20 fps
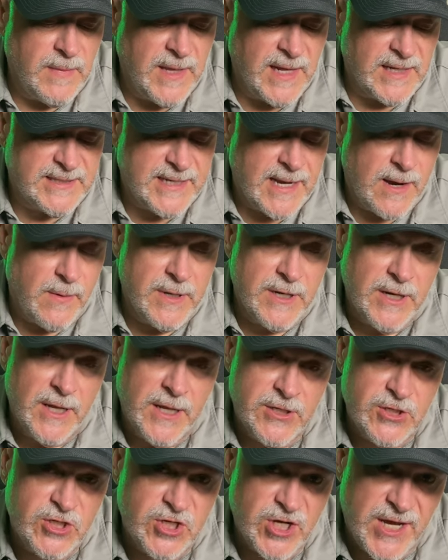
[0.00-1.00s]
that's how it
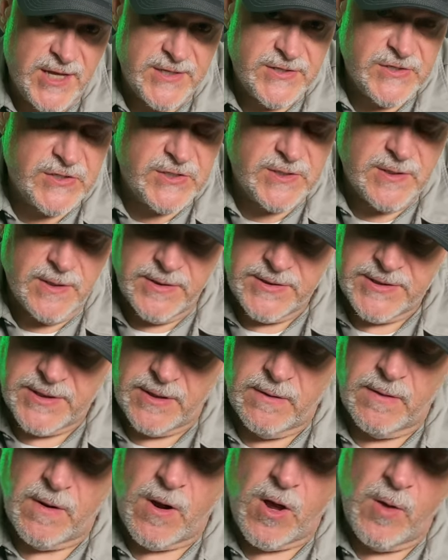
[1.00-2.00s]
adjusts.
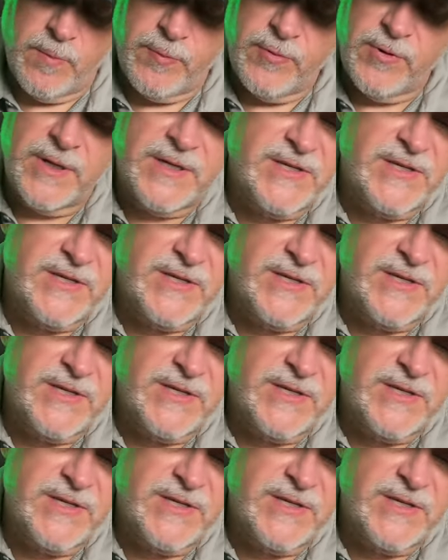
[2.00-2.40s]
So all pretty